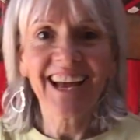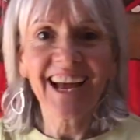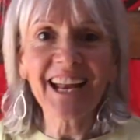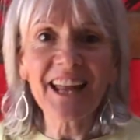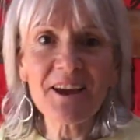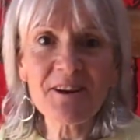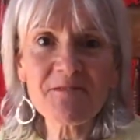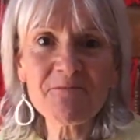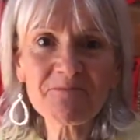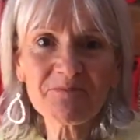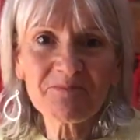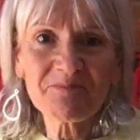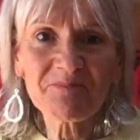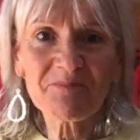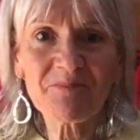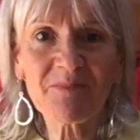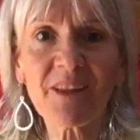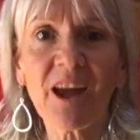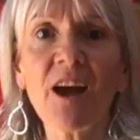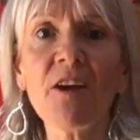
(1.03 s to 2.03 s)
Hello.
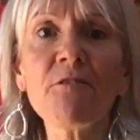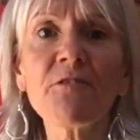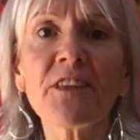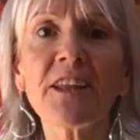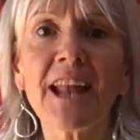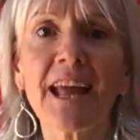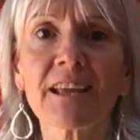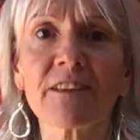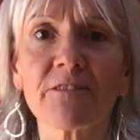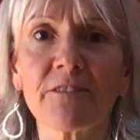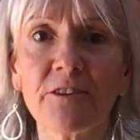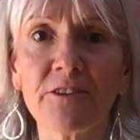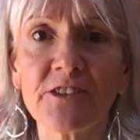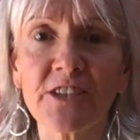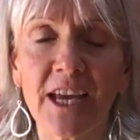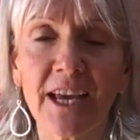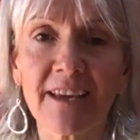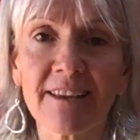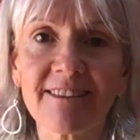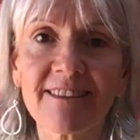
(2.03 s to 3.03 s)
Over the next few
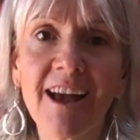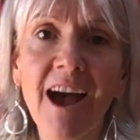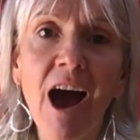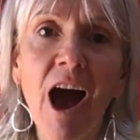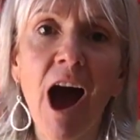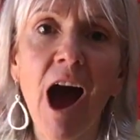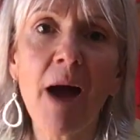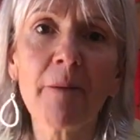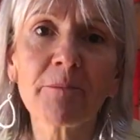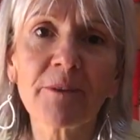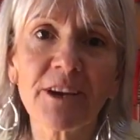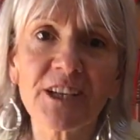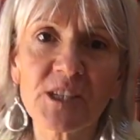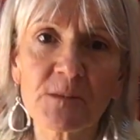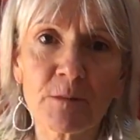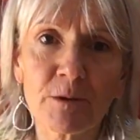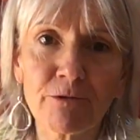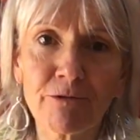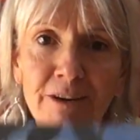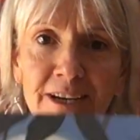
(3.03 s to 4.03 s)
days, I'm going to
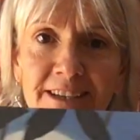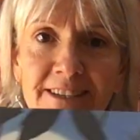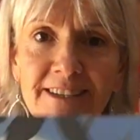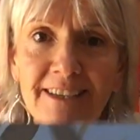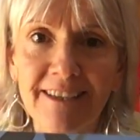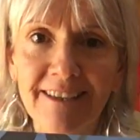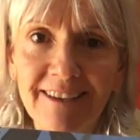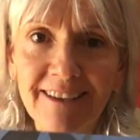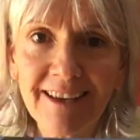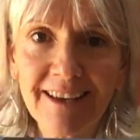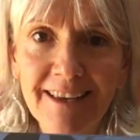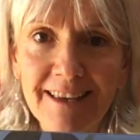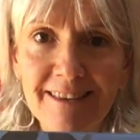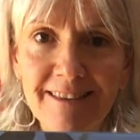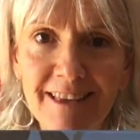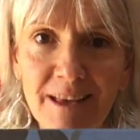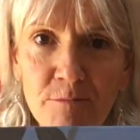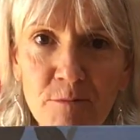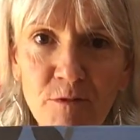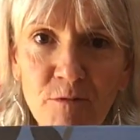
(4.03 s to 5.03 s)
be reading
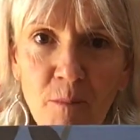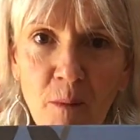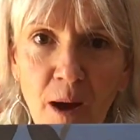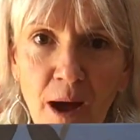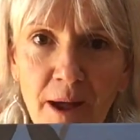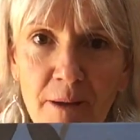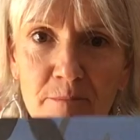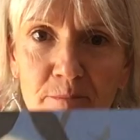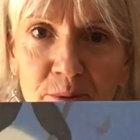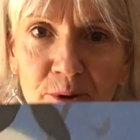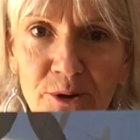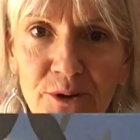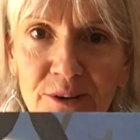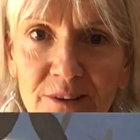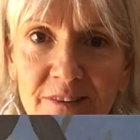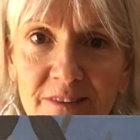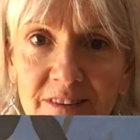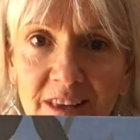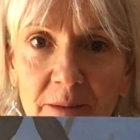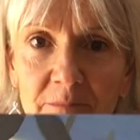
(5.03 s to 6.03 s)
some of my
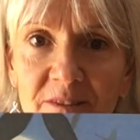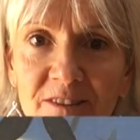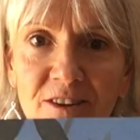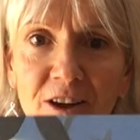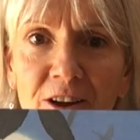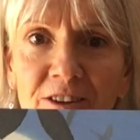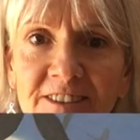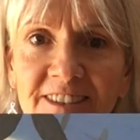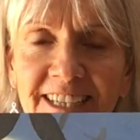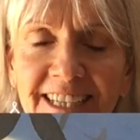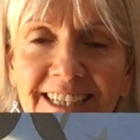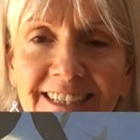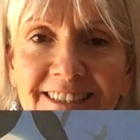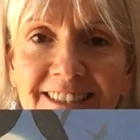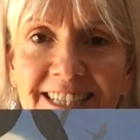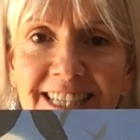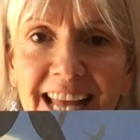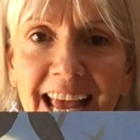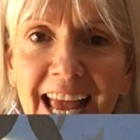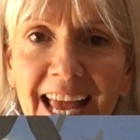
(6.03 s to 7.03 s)
books. I'm starting
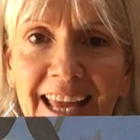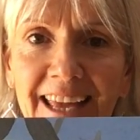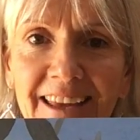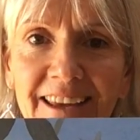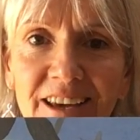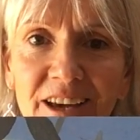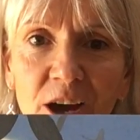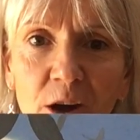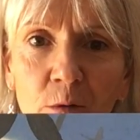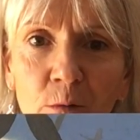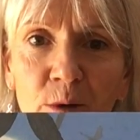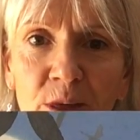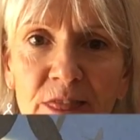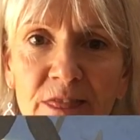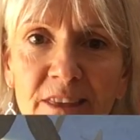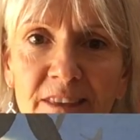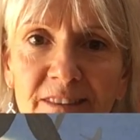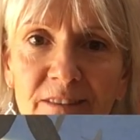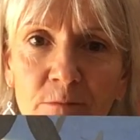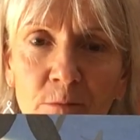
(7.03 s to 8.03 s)
today with
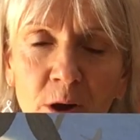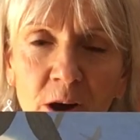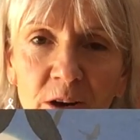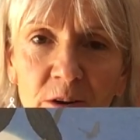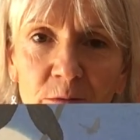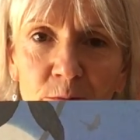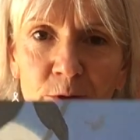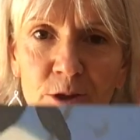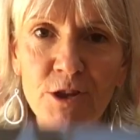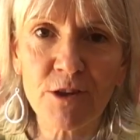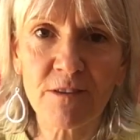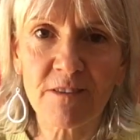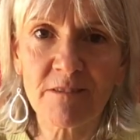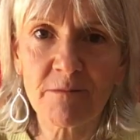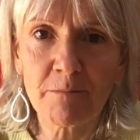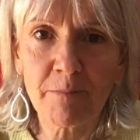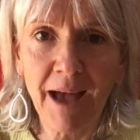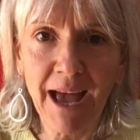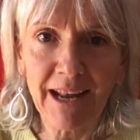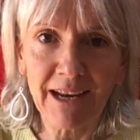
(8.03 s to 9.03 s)
this one, which is
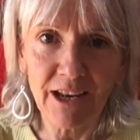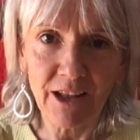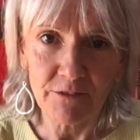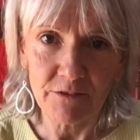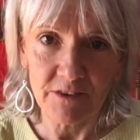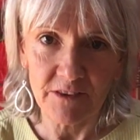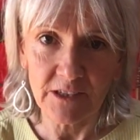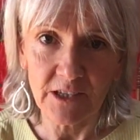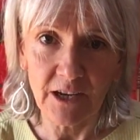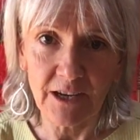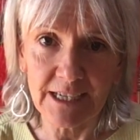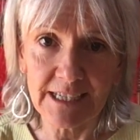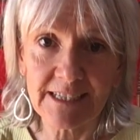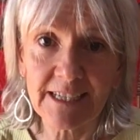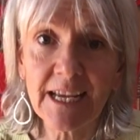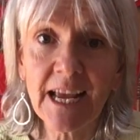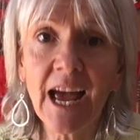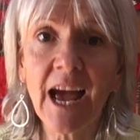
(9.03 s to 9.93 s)
Bat Loves the Night.